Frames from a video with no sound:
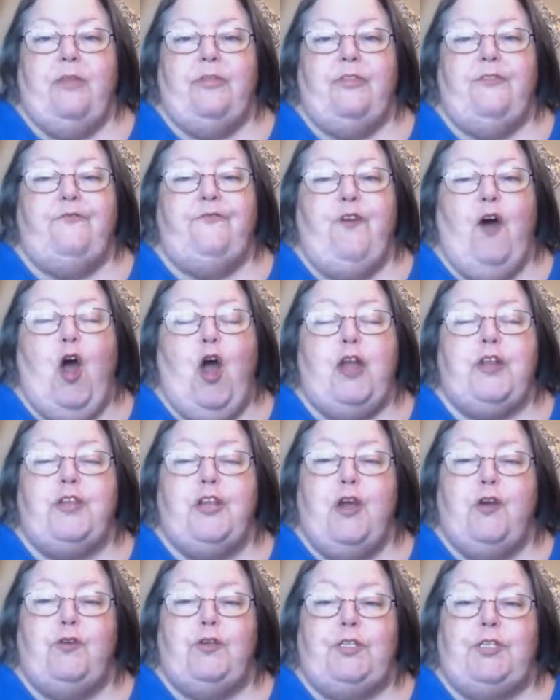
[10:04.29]
The fawn
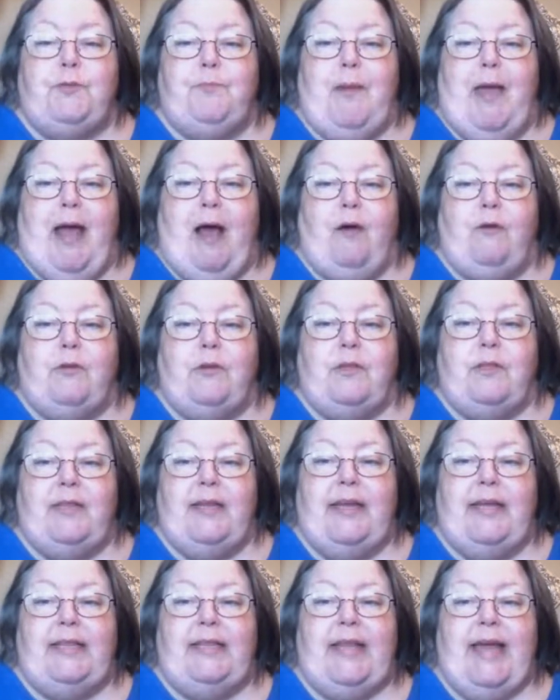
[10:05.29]
nosed about,
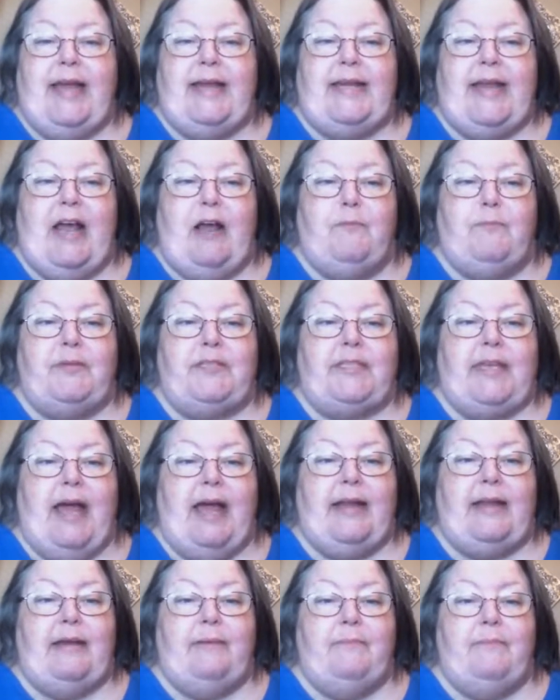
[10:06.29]
then lay down
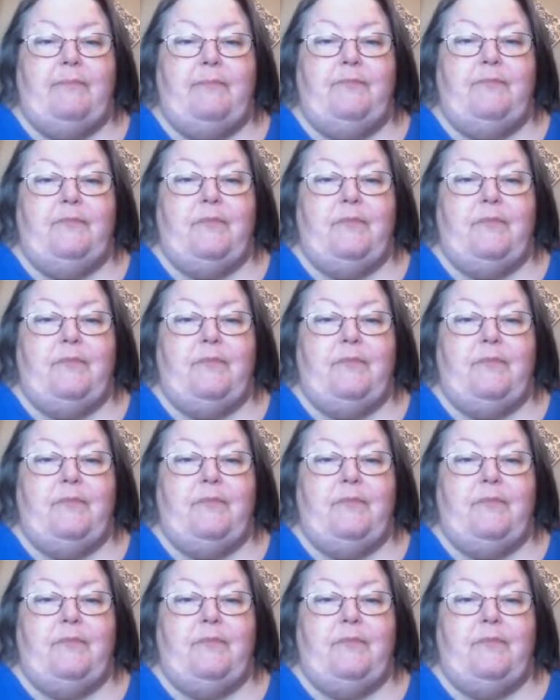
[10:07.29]
beside him.